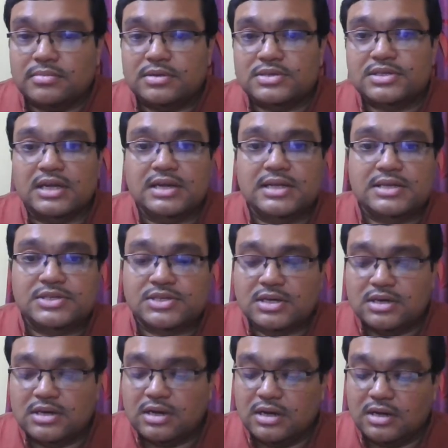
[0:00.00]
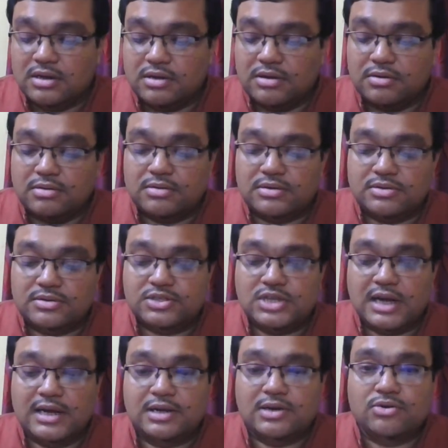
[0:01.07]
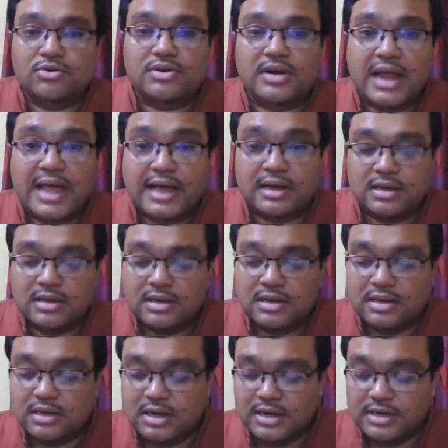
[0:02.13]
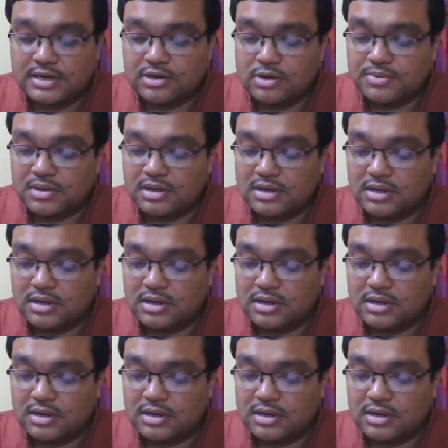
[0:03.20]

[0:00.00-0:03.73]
Shelley's childhood knack, a kind of